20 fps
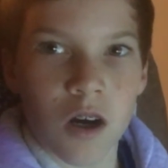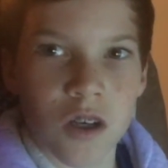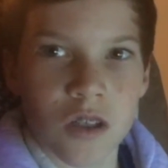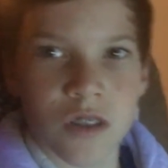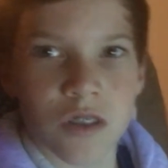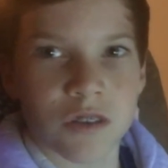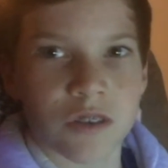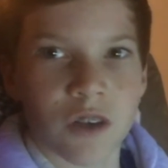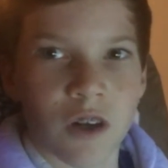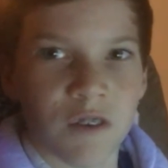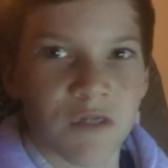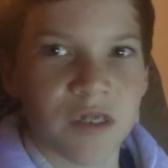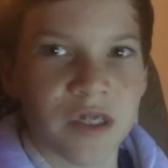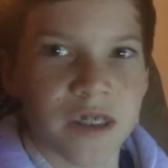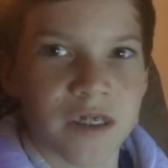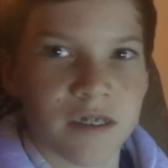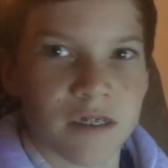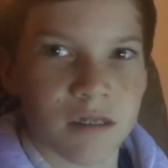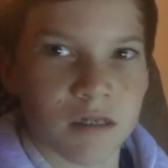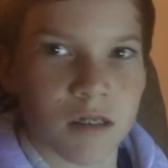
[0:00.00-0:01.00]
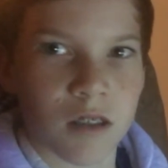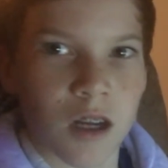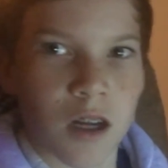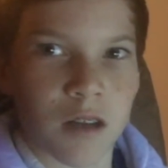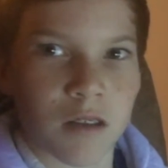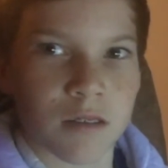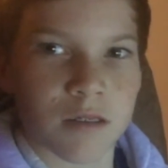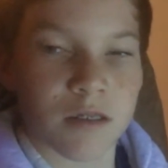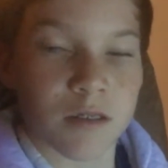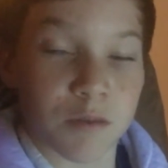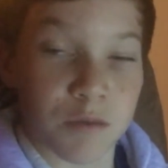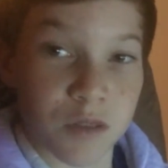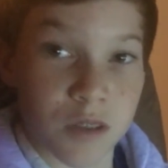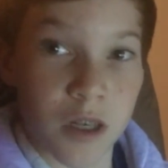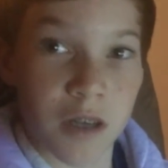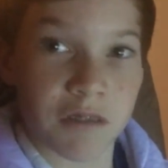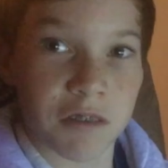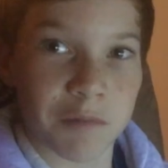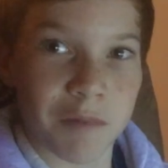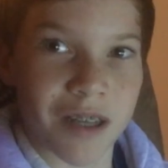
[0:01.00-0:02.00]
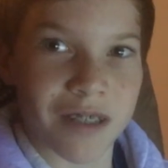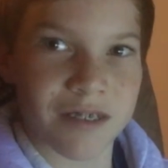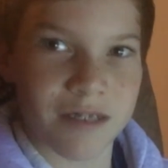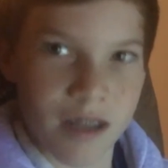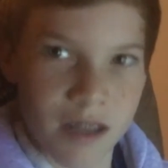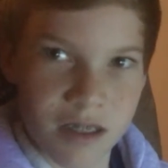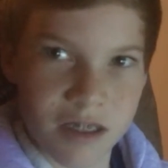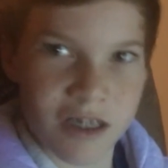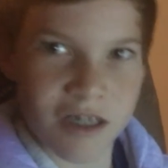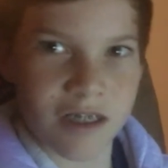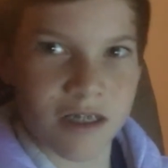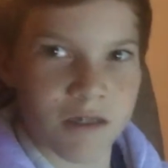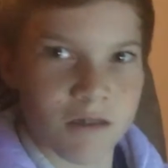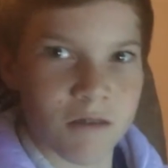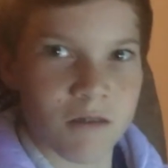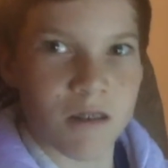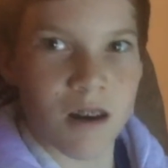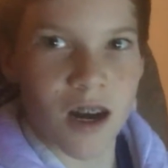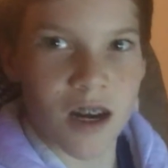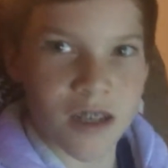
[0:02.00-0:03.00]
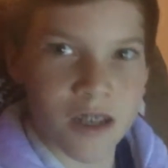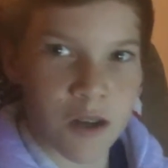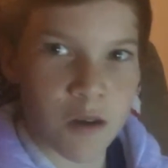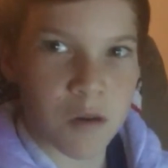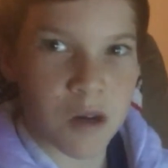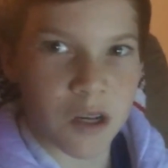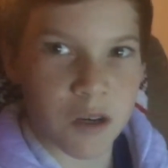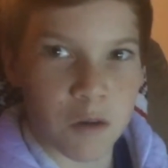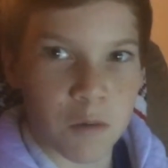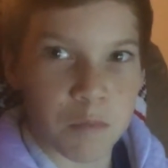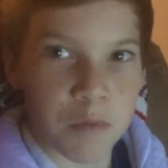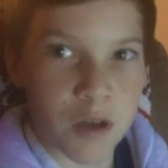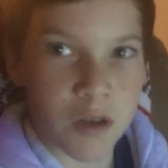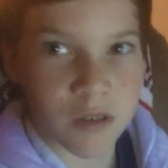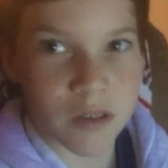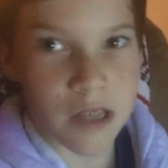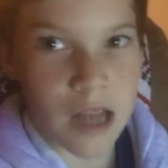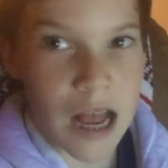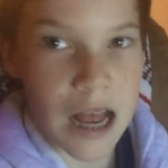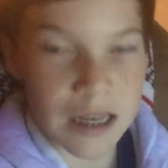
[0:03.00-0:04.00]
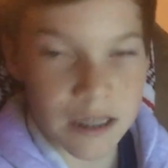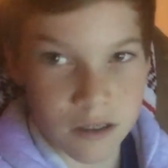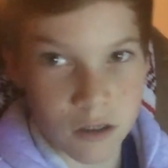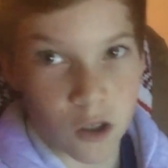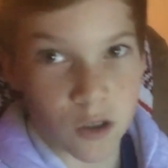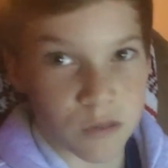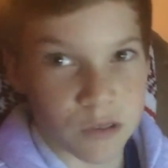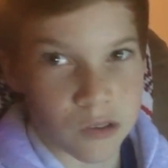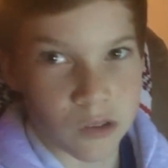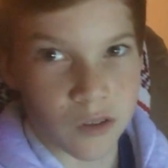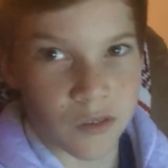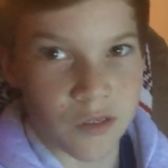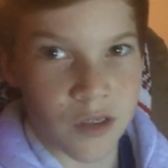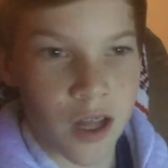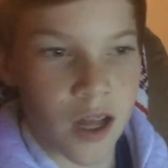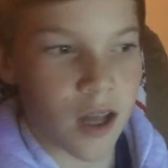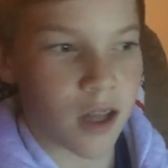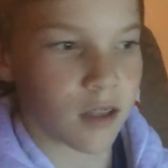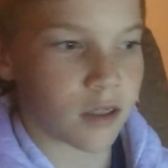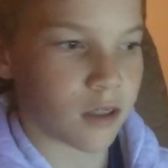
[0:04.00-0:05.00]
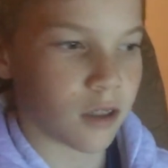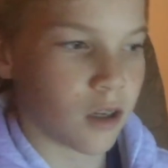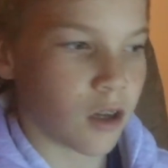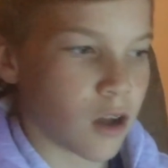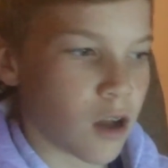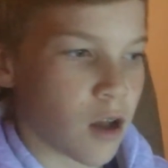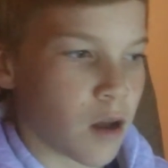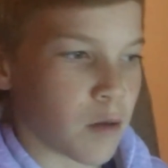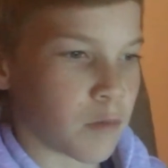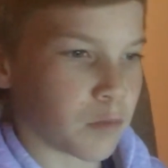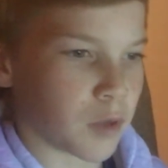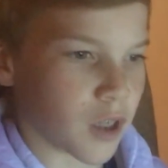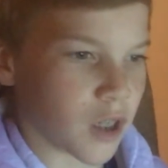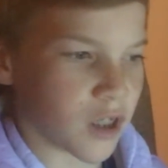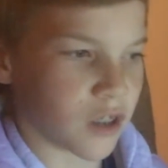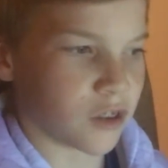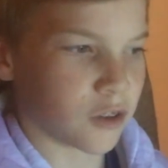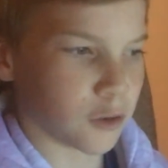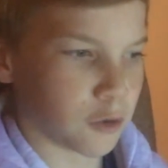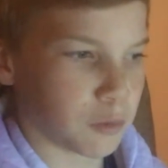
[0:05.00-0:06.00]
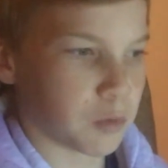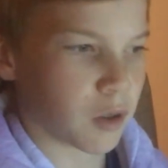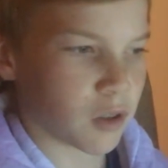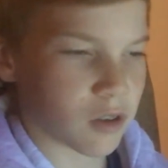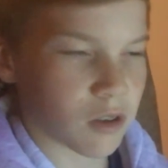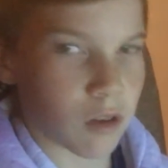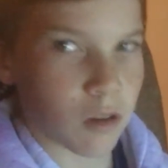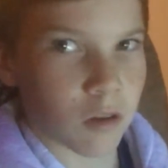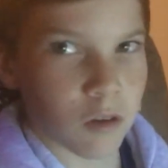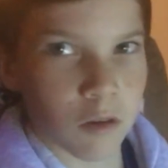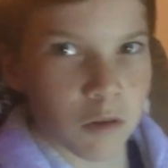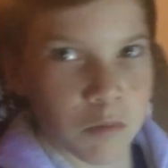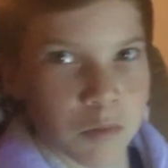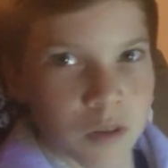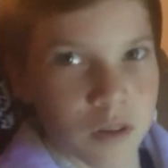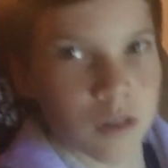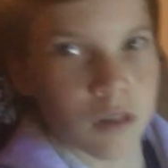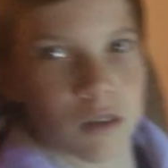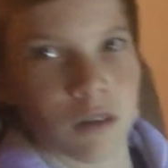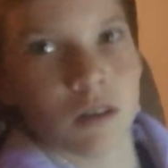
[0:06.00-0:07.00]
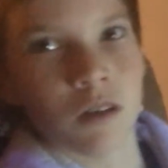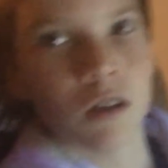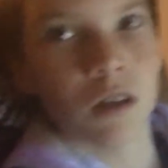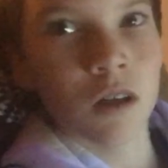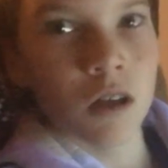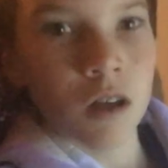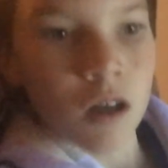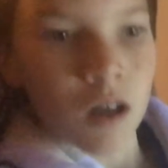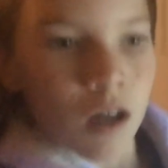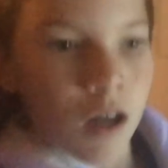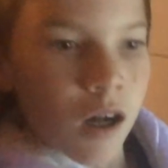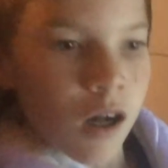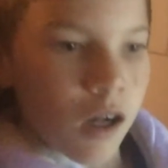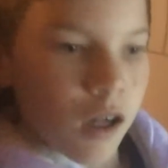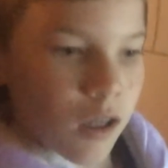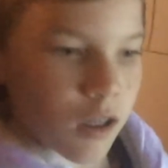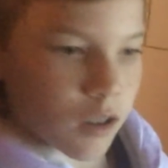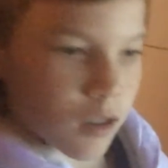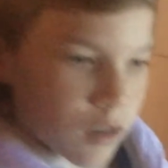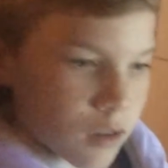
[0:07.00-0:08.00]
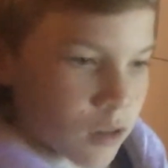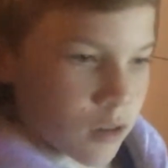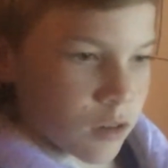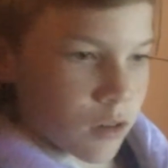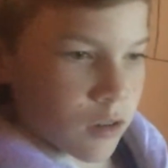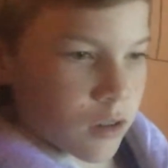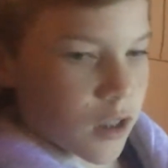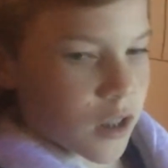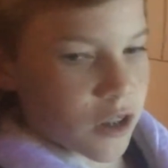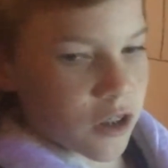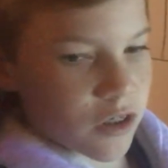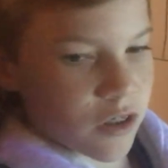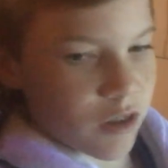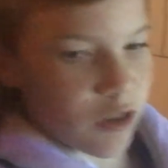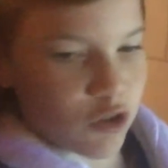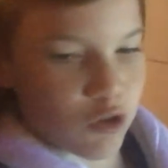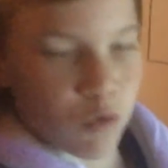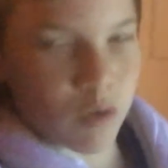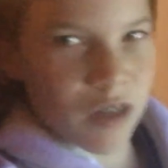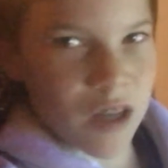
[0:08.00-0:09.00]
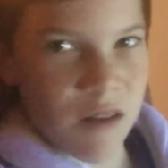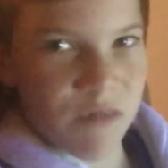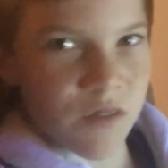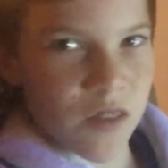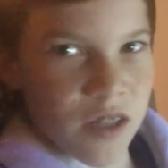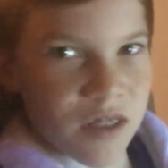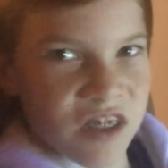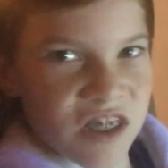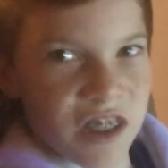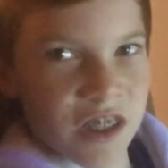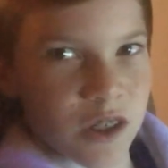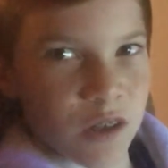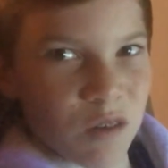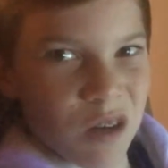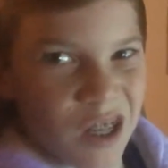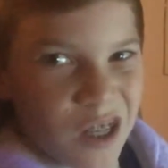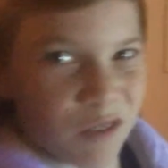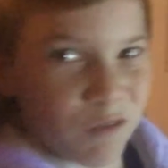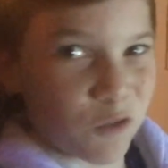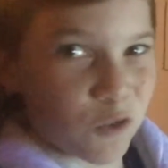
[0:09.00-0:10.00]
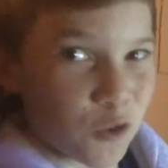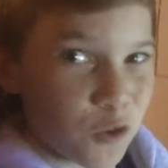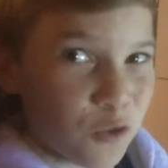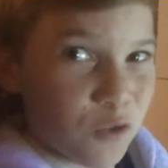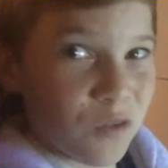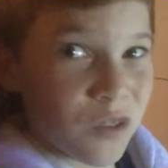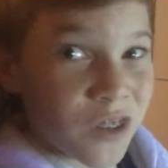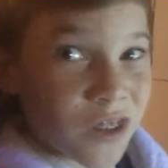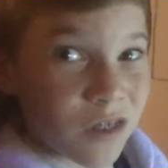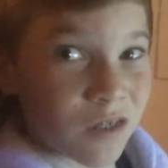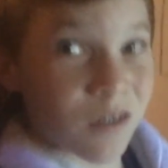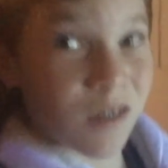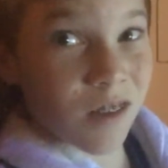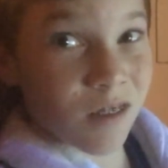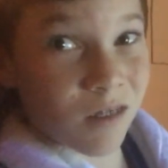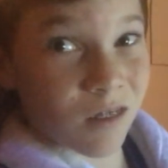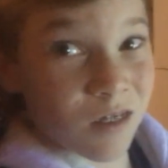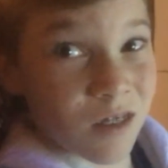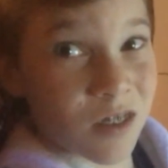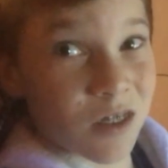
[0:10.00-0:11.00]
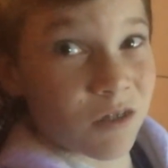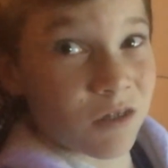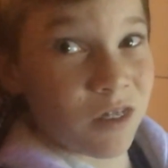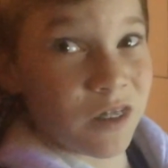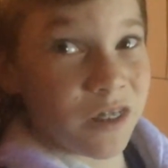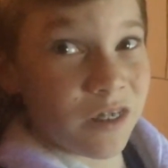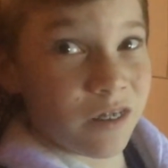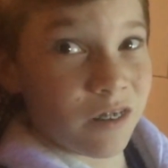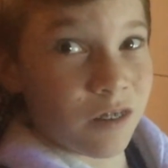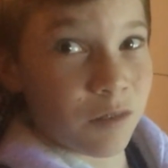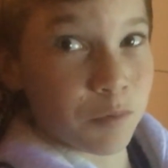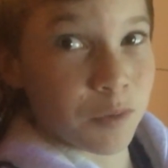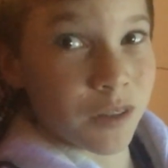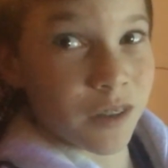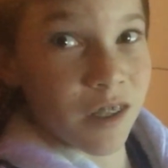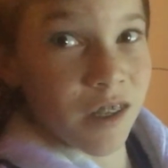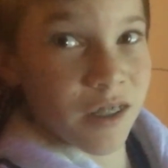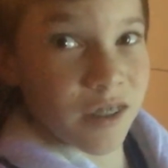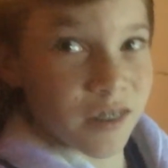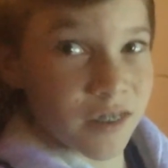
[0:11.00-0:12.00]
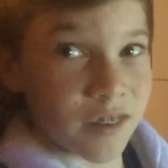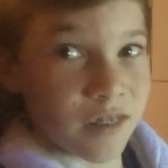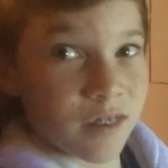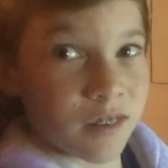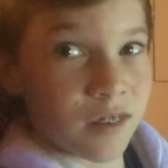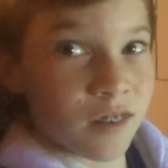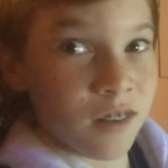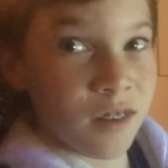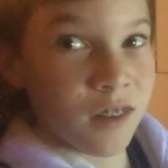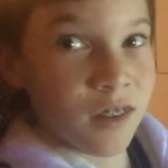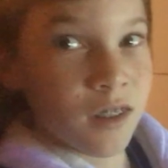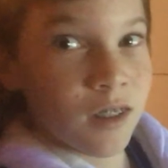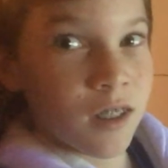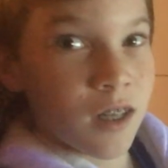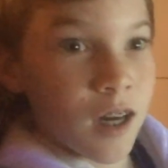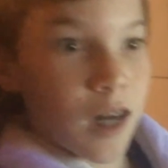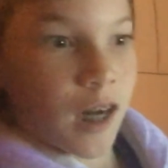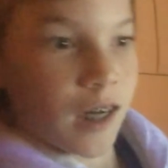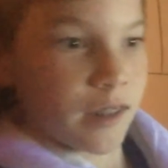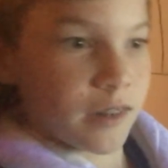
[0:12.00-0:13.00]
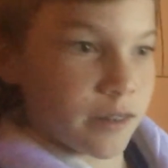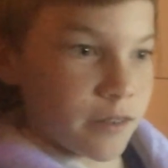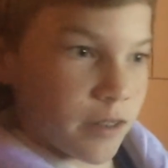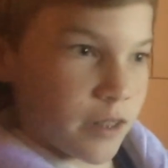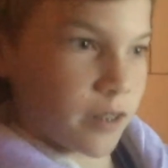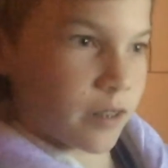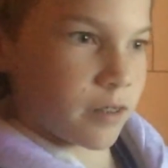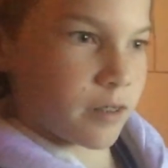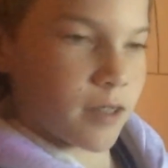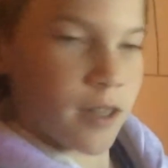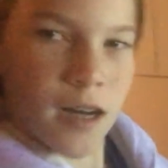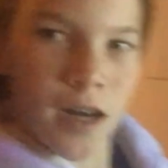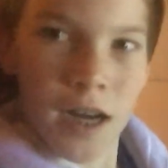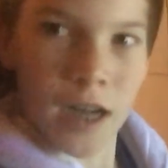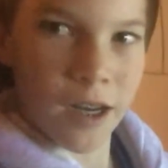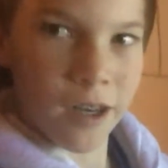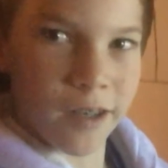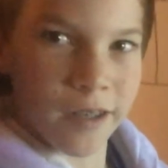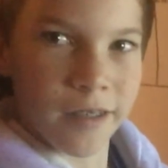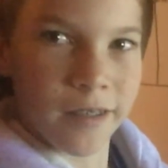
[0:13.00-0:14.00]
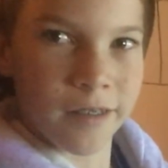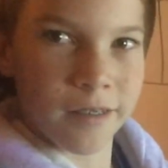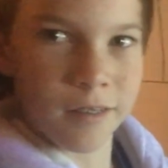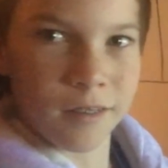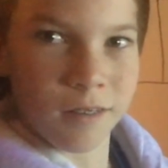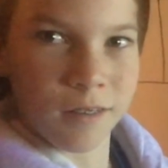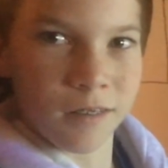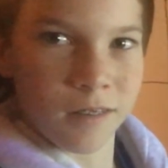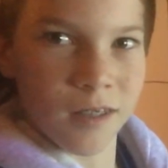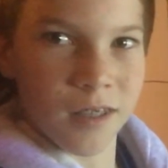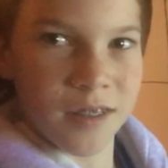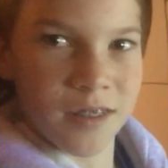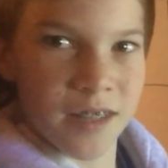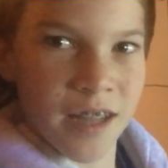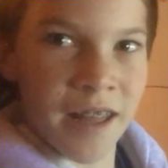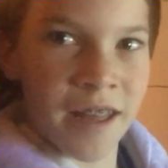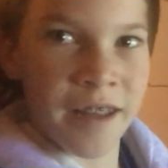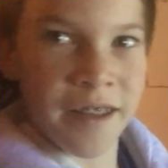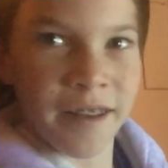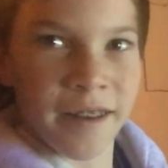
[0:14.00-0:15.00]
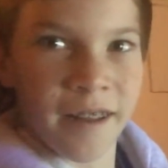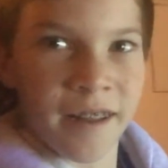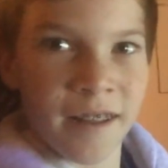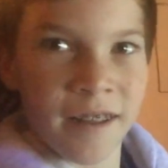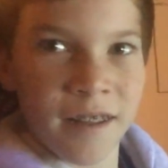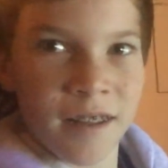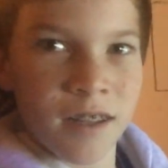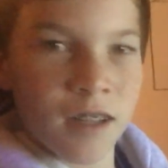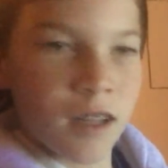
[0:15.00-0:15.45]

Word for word: Also, don't forget to subscribe to my tech channel. I know I don't post as often on that, but I do post a little bit, and I just enjoy having that channel. I have two videos that are still needing to be edited. I need, like, to hire an editor, like, dang.